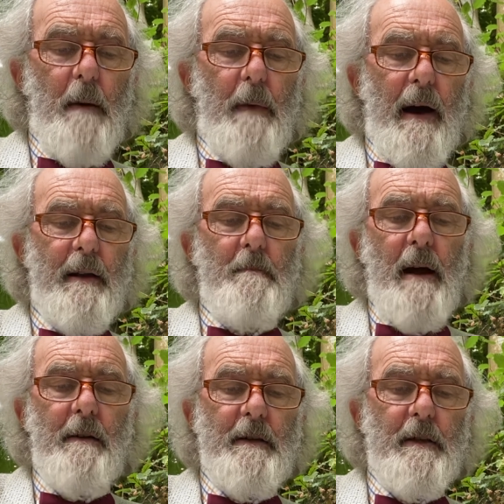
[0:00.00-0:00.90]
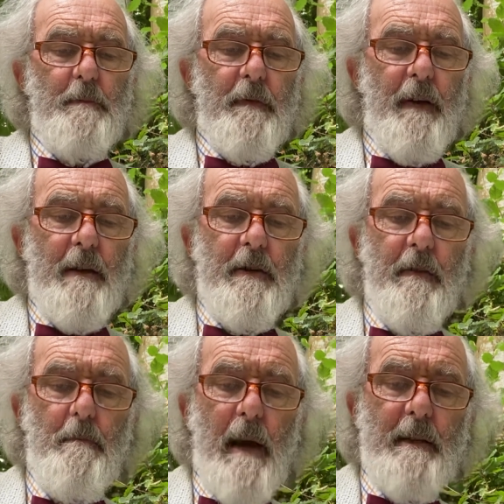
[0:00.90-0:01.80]
by an emeritus professor
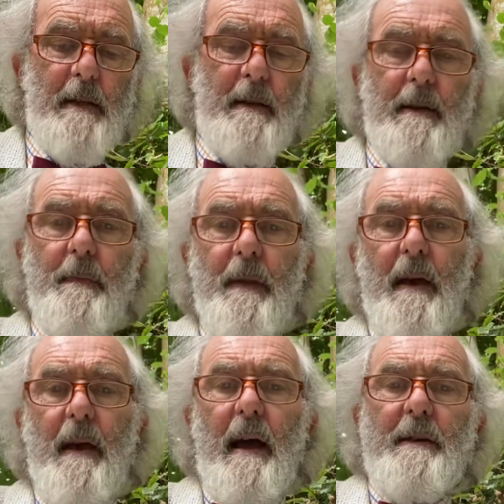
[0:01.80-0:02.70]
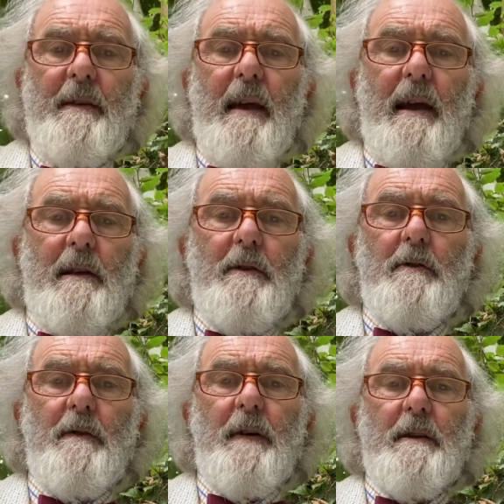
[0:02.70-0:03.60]
of medicine at Yale
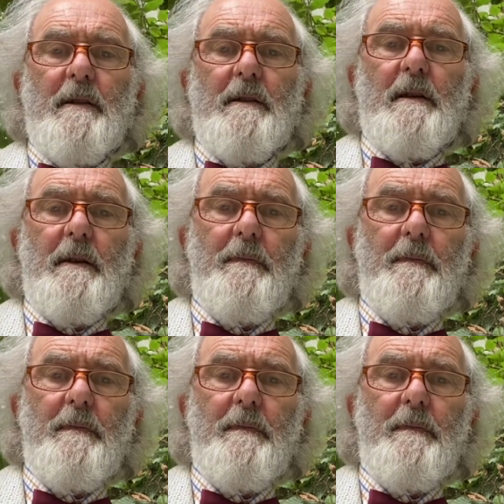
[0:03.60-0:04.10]
University.